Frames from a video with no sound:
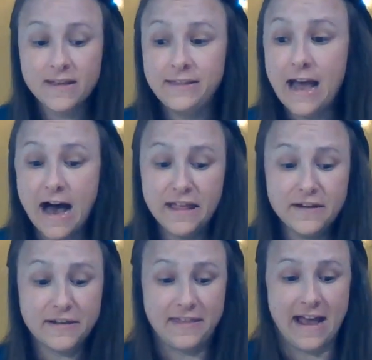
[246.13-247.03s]
The
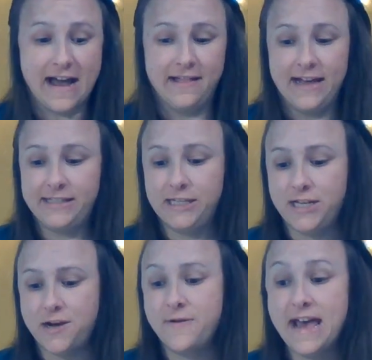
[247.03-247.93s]
other thing I like to
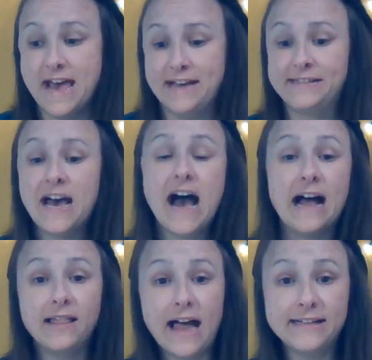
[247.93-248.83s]
do is
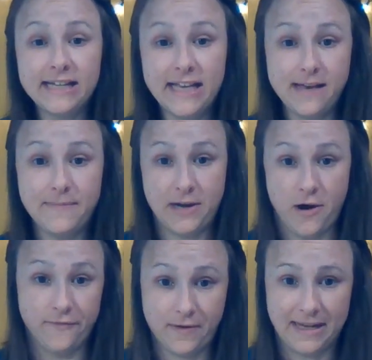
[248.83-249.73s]
I like to keep a
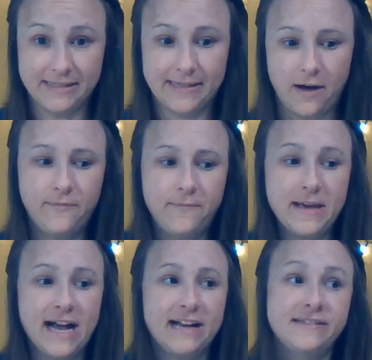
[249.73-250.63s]
note for myself,
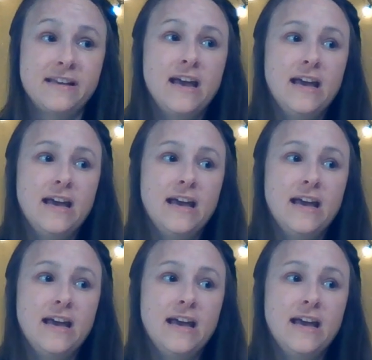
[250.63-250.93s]
because